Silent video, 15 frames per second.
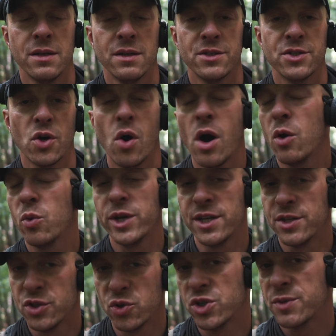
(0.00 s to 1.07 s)
So all we
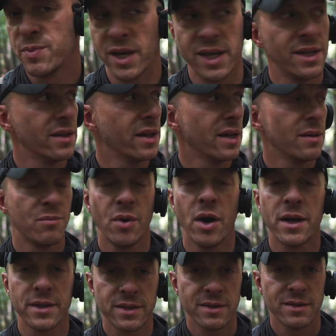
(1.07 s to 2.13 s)
can do is speculate,
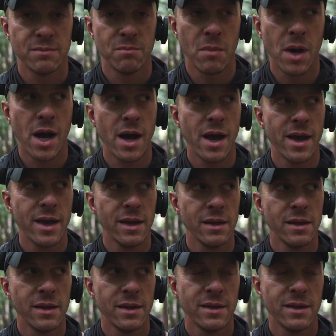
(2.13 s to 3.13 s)
but my